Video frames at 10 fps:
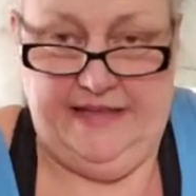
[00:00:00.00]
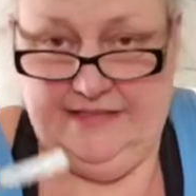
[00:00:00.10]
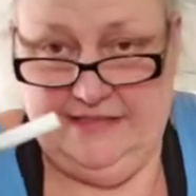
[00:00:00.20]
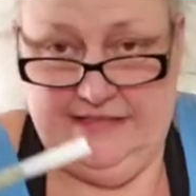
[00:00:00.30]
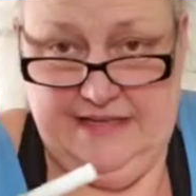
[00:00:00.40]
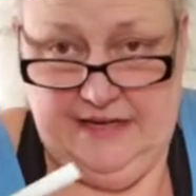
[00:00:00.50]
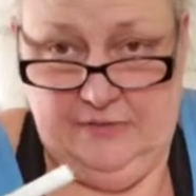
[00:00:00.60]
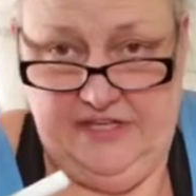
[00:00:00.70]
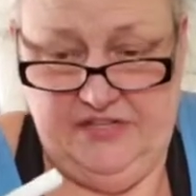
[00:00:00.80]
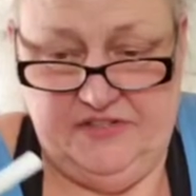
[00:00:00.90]
As I said, I'll
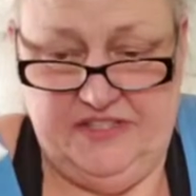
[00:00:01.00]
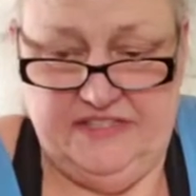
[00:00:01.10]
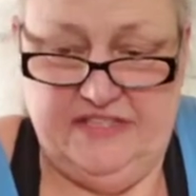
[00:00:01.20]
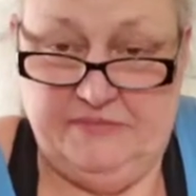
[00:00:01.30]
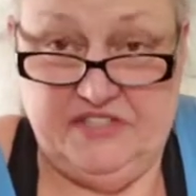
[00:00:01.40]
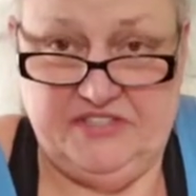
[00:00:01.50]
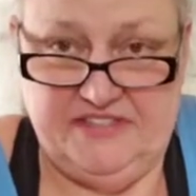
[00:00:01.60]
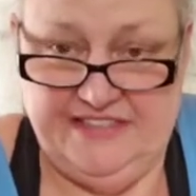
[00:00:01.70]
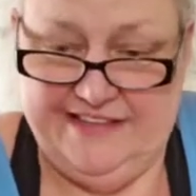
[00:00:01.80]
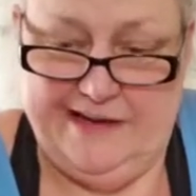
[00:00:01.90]
reuse this, so I'm just going to
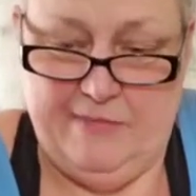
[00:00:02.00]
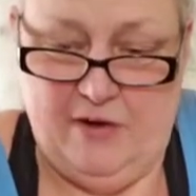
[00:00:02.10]
stick that in